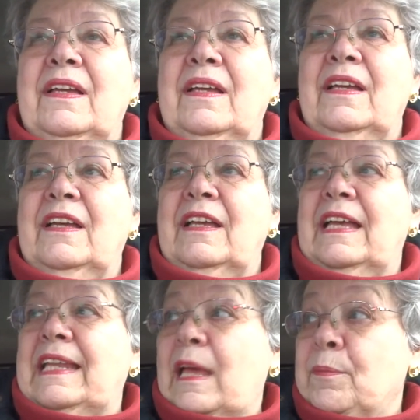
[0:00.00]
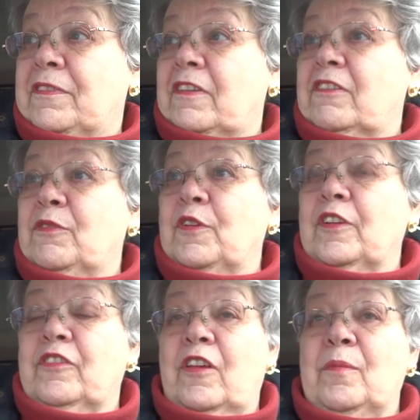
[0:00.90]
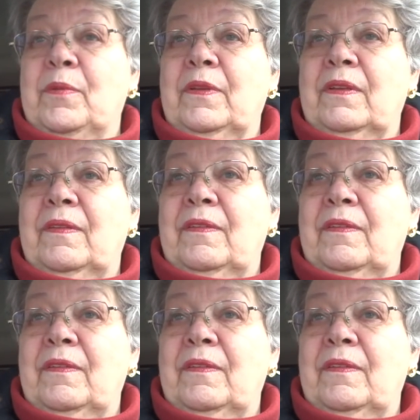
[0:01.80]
uh, an abscess, for example,